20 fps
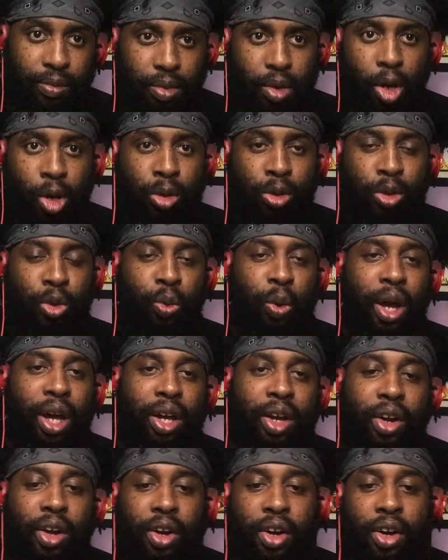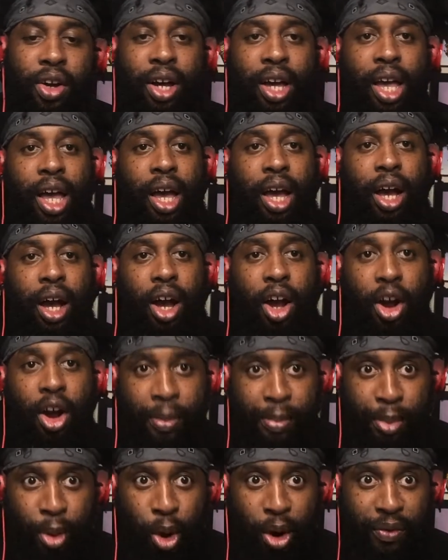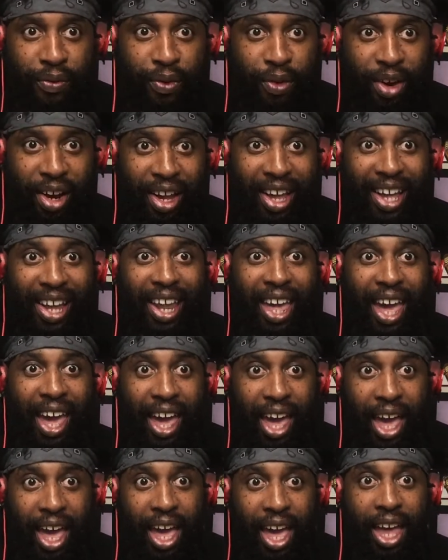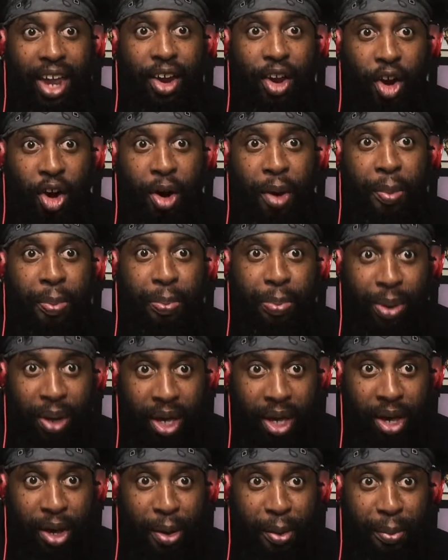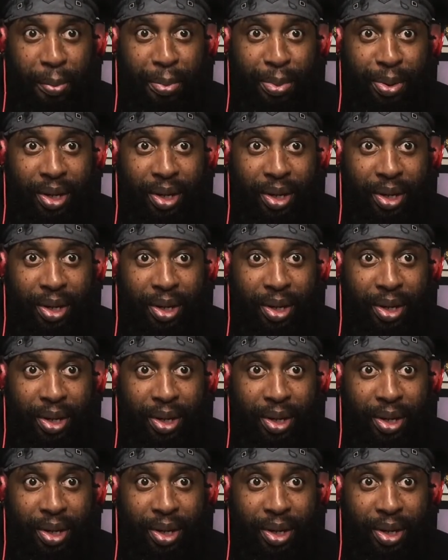Boo the White Girl, her boyfriend, and her pimp.